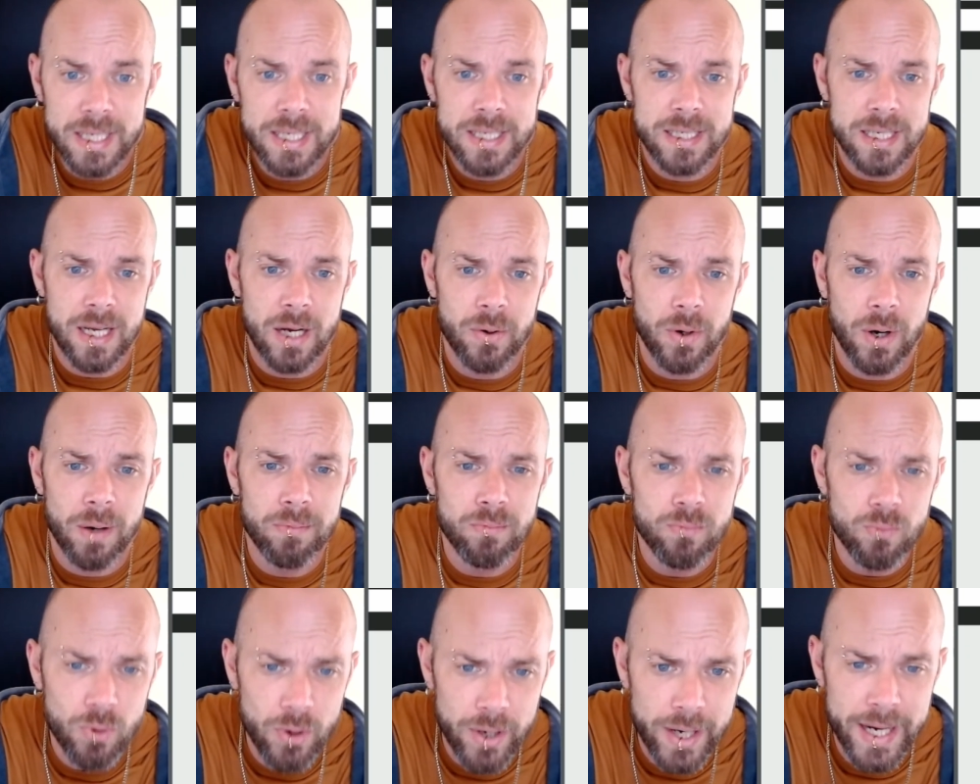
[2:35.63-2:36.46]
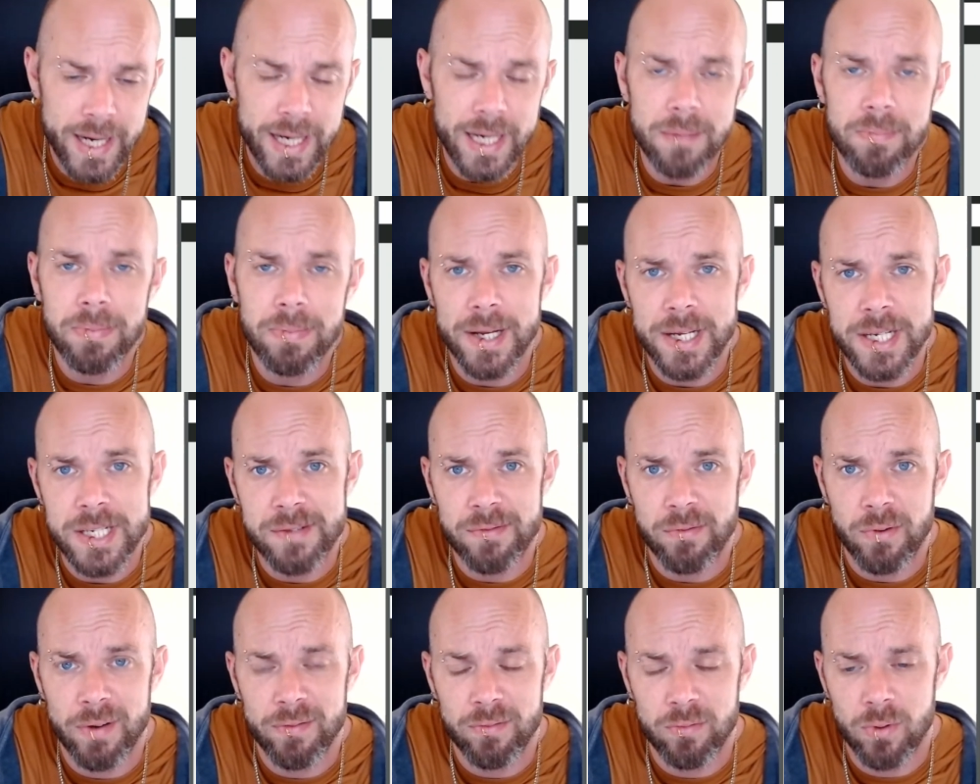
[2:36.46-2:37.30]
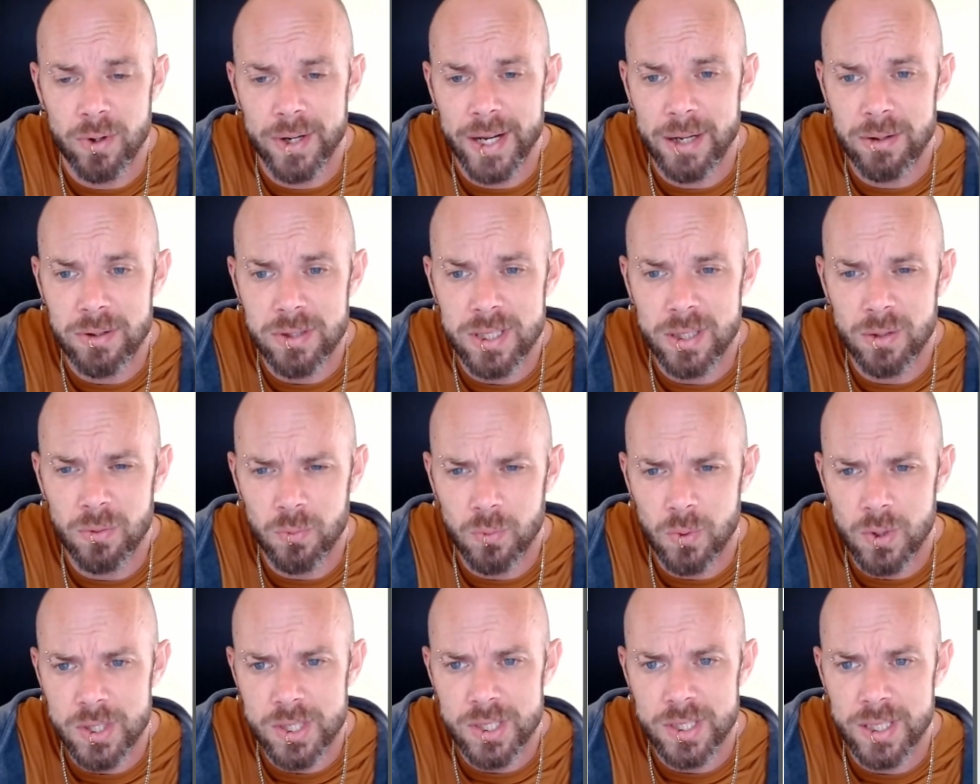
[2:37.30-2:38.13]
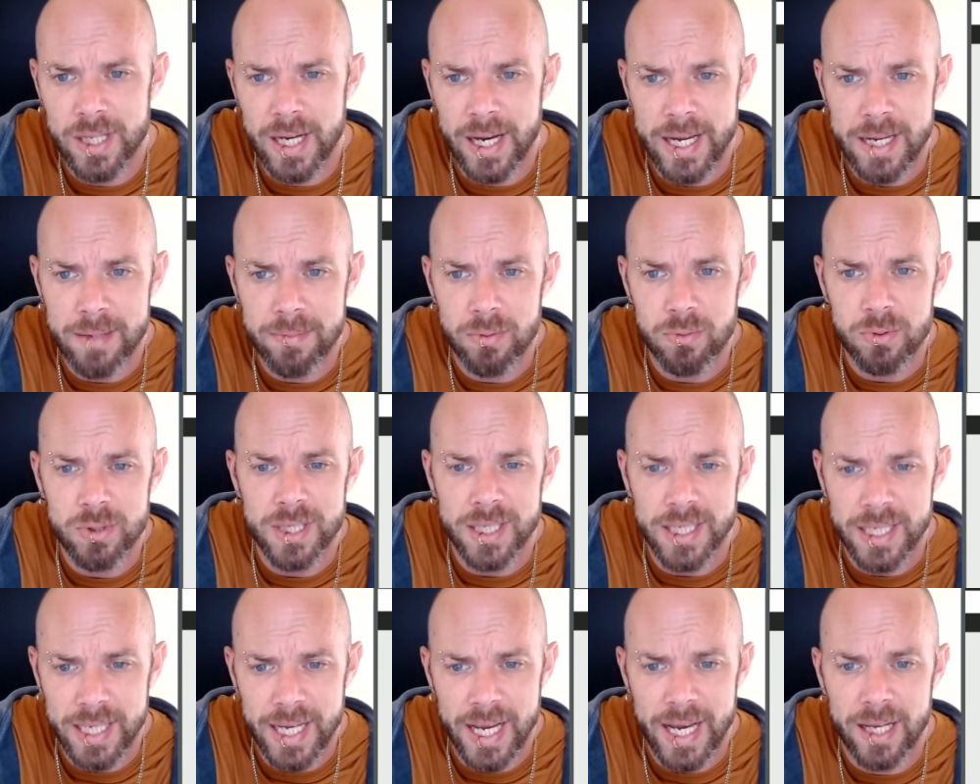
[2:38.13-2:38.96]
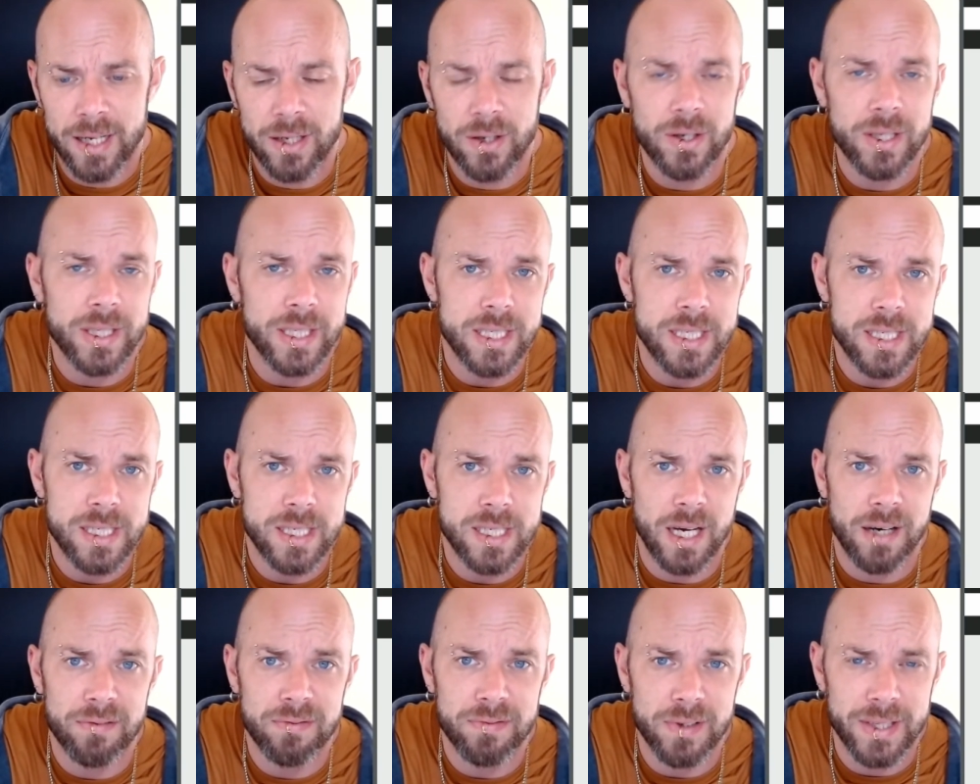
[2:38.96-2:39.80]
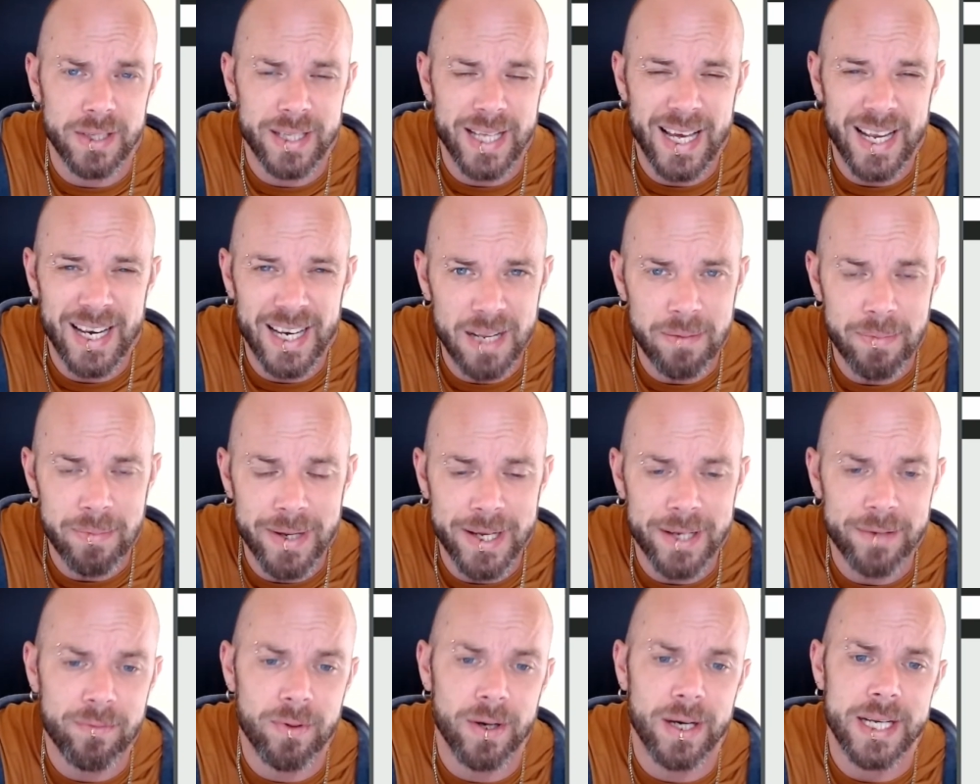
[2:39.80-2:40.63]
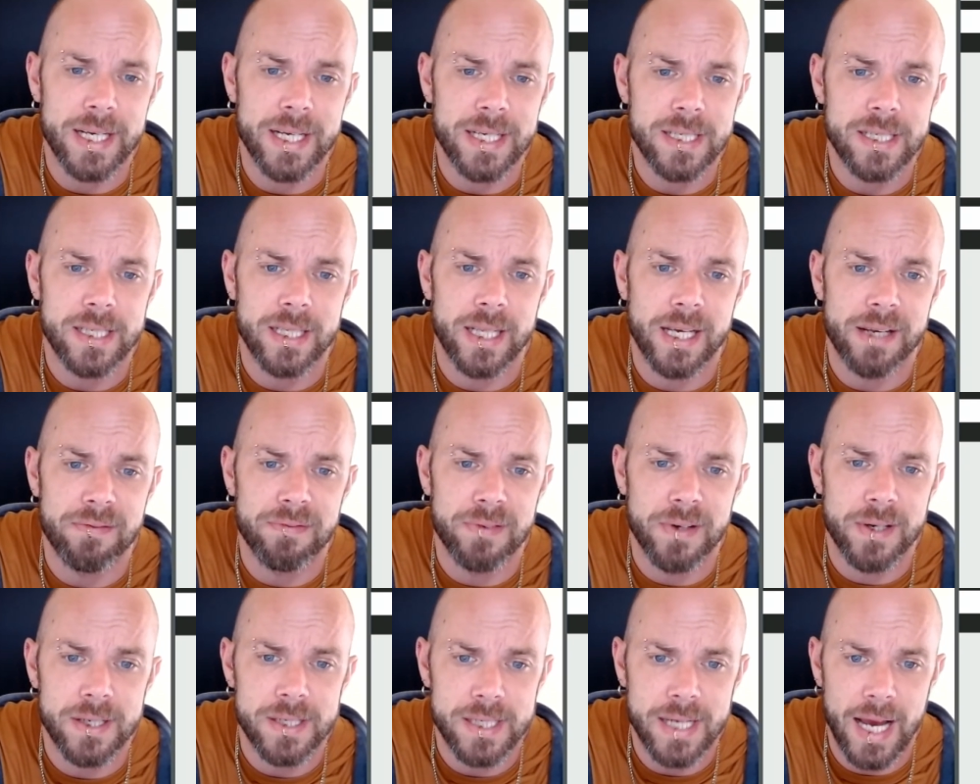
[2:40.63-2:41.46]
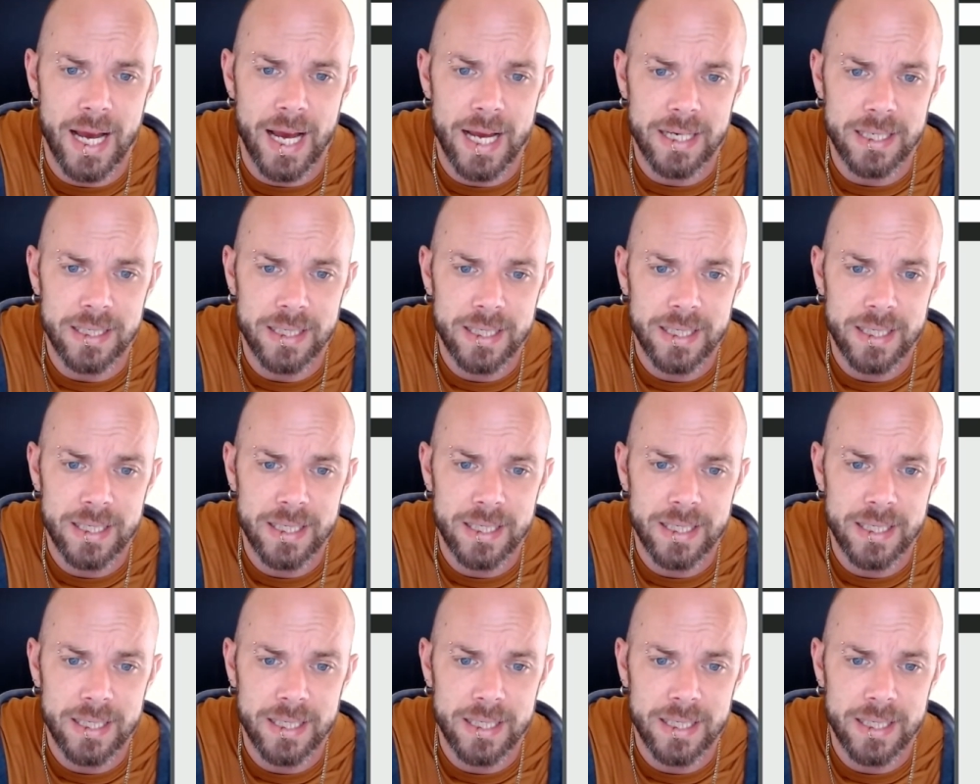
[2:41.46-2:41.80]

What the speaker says: So I'm really pleased for everyone else that wasn't able to get a lot of this stuff in that limited release that they first had.